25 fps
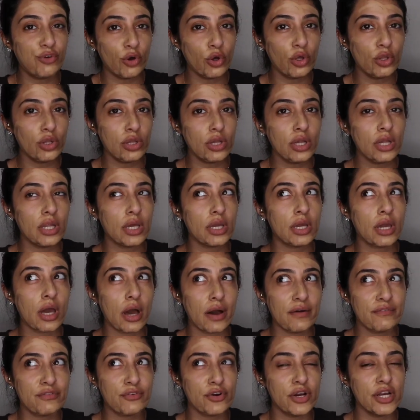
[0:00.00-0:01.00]
full
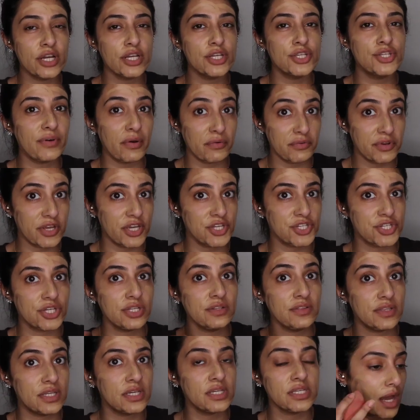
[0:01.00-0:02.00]
coverage
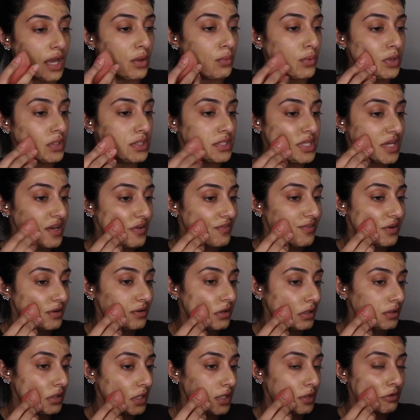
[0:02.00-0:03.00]
foundation, this I would
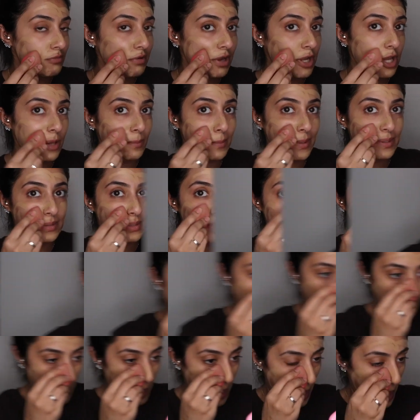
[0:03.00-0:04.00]
definitely recommend
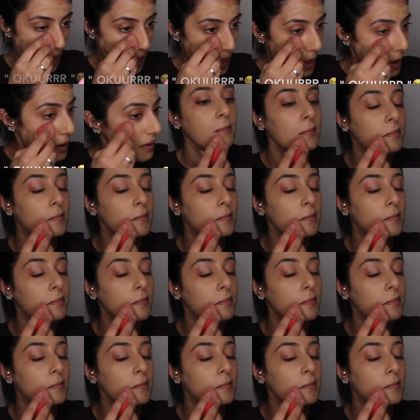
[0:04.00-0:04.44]
it.